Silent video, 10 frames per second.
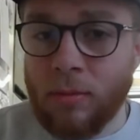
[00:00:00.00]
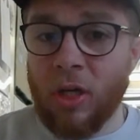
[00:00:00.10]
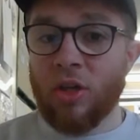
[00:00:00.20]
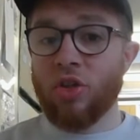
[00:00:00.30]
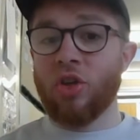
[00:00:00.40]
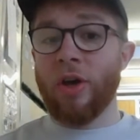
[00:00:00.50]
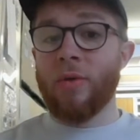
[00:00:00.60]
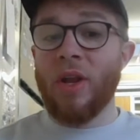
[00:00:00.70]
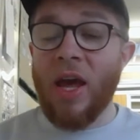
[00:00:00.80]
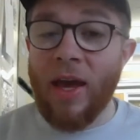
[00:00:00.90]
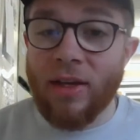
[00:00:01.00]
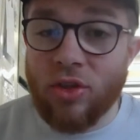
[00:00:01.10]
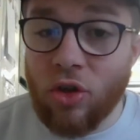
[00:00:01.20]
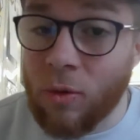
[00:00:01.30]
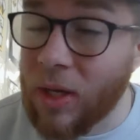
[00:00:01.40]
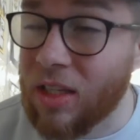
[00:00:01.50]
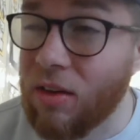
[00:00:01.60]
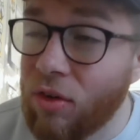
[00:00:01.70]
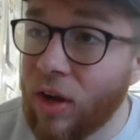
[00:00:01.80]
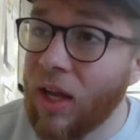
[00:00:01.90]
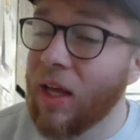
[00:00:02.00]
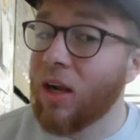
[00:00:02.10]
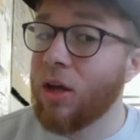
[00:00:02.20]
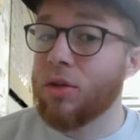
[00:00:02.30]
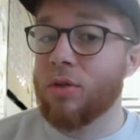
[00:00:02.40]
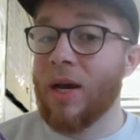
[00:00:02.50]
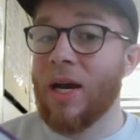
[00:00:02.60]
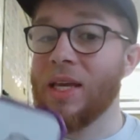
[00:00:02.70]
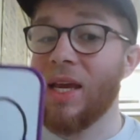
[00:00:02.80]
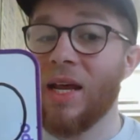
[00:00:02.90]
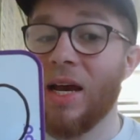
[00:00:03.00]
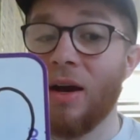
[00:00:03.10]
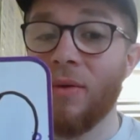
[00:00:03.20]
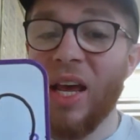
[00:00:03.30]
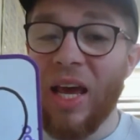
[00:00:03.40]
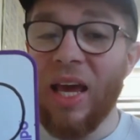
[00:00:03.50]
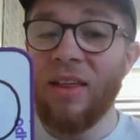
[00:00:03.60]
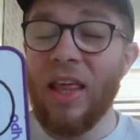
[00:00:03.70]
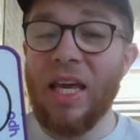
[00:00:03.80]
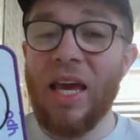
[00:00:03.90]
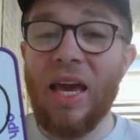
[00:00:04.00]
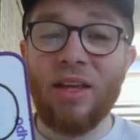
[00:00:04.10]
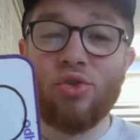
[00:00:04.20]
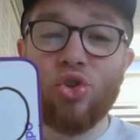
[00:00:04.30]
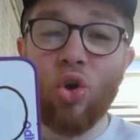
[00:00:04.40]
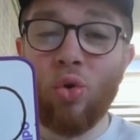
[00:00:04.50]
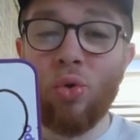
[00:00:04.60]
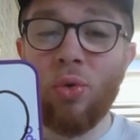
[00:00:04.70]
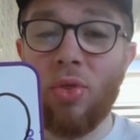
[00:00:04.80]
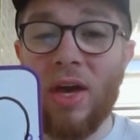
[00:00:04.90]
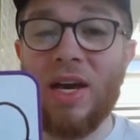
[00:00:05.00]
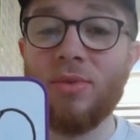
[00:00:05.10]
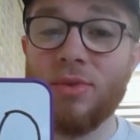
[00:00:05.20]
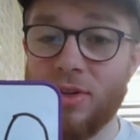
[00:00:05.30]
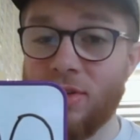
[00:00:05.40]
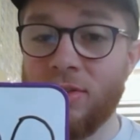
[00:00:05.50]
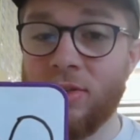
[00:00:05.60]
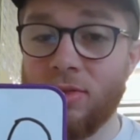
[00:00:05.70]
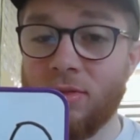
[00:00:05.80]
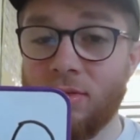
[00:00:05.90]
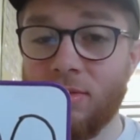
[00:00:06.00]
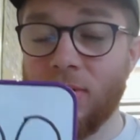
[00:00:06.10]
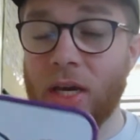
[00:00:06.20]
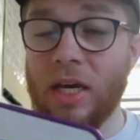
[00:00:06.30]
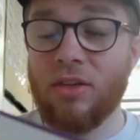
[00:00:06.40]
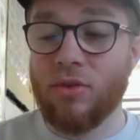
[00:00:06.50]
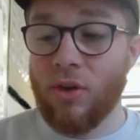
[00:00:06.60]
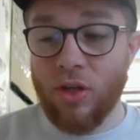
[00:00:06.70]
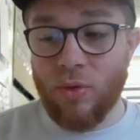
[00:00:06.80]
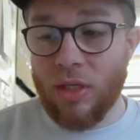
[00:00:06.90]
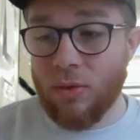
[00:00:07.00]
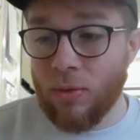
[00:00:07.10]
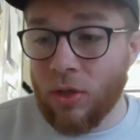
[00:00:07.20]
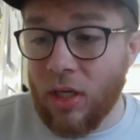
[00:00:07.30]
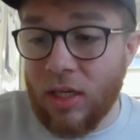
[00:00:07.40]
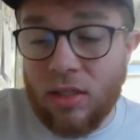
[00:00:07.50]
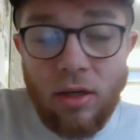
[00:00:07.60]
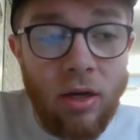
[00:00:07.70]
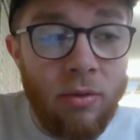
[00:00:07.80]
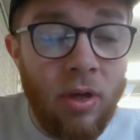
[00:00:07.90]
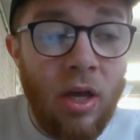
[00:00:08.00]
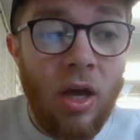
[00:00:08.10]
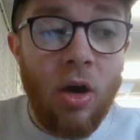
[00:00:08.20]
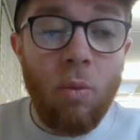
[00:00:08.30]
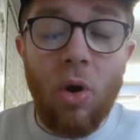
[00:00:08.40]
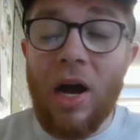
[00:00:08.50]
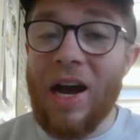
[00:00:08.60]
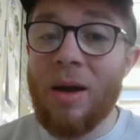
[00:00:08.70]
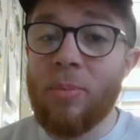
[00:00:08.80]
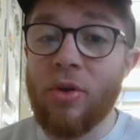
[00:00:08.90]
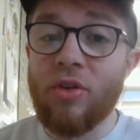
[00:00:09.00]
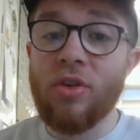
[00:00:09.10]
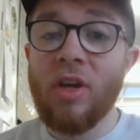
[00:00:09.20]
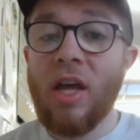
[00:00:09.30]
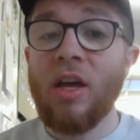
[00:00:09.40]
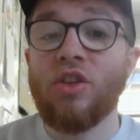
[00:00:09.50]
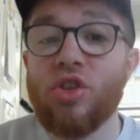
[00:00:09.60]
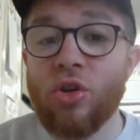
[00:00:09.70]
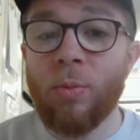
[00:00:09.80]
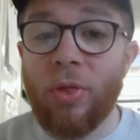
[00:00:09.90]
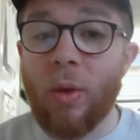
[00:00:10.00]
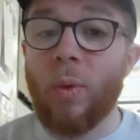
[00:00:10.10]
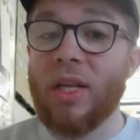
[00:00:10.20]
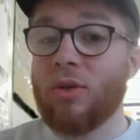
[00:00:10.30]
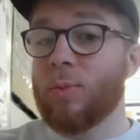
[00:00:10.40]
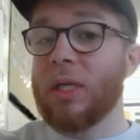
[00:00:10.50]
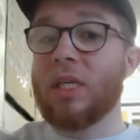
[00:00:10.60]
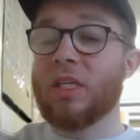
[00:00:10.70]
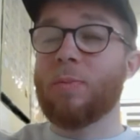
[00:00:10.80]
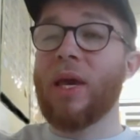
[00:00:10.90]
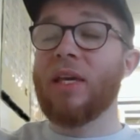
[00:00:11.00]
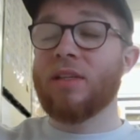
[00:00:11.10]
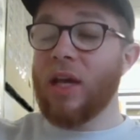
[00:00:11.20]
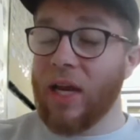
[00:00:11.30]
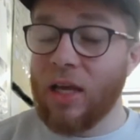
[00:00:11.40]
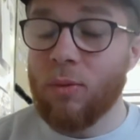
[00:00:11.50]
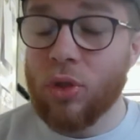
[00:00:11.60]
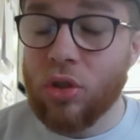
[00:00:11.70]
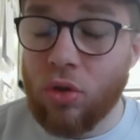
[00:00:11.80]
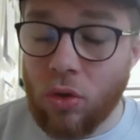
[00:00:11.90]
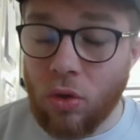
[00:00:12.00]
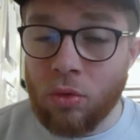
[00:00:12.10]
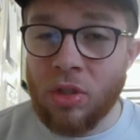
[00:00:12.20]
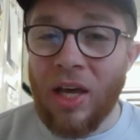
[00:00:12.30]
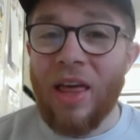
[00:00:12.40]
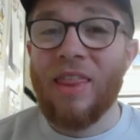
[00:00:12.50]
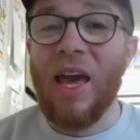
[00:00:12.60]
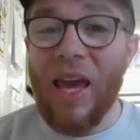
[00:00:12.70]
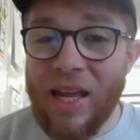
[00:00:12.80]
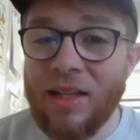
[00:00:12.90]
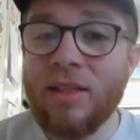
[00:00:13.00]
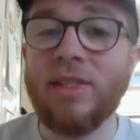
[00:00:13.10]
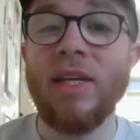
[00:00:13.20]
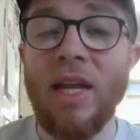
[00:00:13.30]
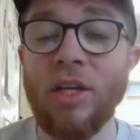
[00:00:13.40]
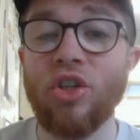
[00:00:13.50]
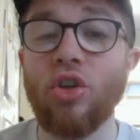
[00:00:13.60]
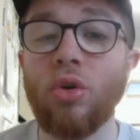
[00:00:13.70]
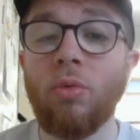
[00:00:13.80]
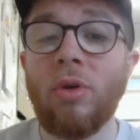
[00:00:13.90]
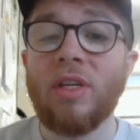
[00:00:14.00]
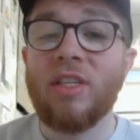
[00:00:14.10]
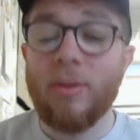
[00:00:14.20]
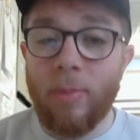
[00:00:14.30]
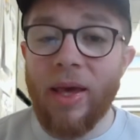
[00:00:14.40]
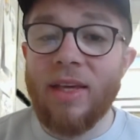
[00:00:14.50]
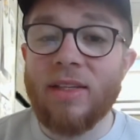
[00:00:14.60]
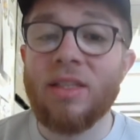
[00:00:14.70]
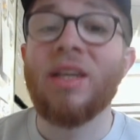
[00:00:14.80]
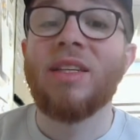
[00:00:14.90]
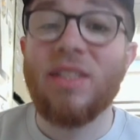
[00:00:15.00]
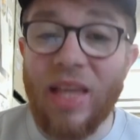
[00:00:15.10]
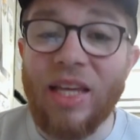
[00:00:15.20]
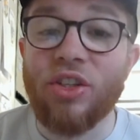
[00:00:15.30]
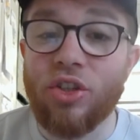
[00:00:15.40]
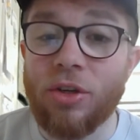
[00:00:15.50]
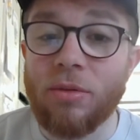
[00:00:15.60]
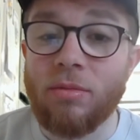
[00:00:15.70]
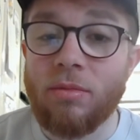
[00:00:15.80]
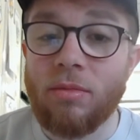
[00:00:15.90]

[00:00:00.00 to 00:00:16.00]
So next up, getting really close to our year now, in the year 2000, okay, so it's only 21 years ago, what happened? Something went up into space, and it was called the International Space Station.